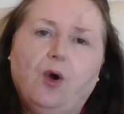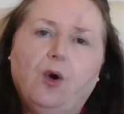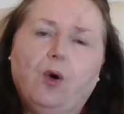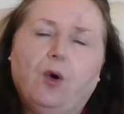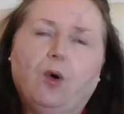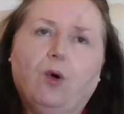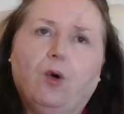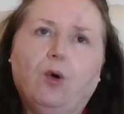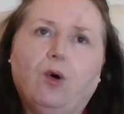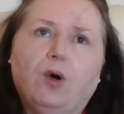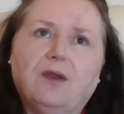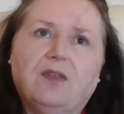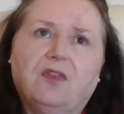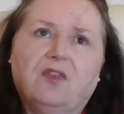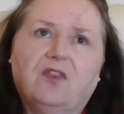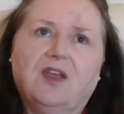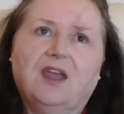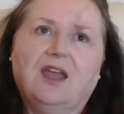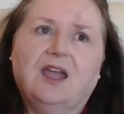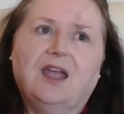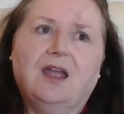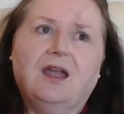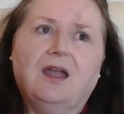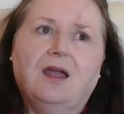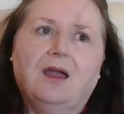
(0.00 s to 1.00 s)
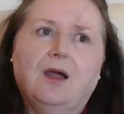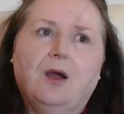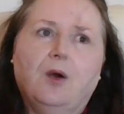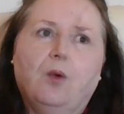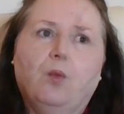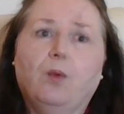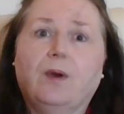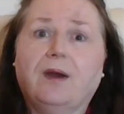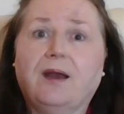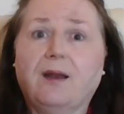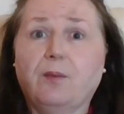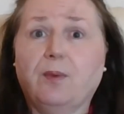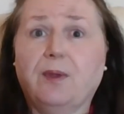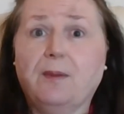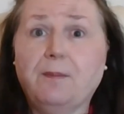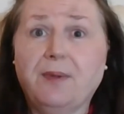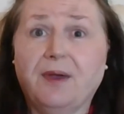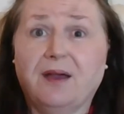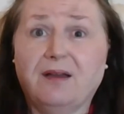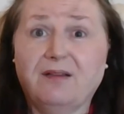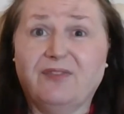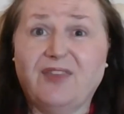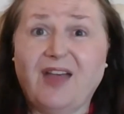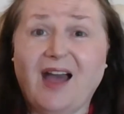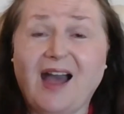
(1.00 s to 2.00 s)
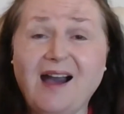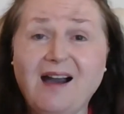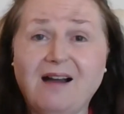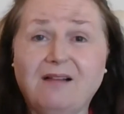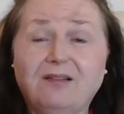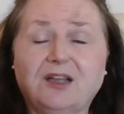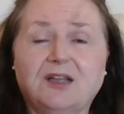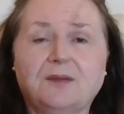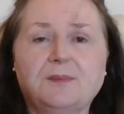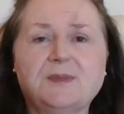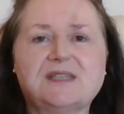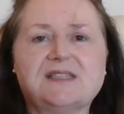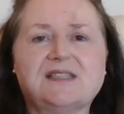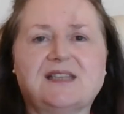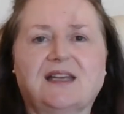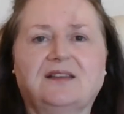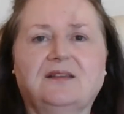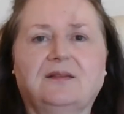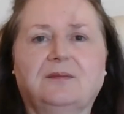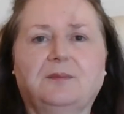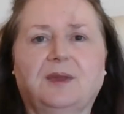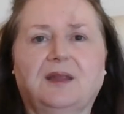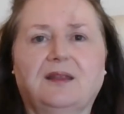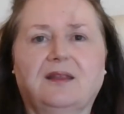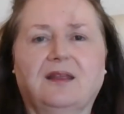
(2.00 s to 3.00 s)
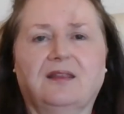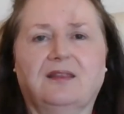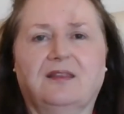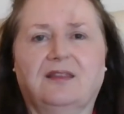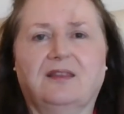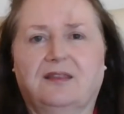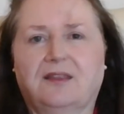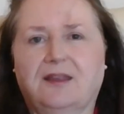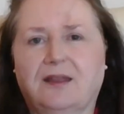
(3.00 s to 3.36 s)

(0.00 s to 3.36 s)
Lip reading: or they were a wee bit of the alchemist in me,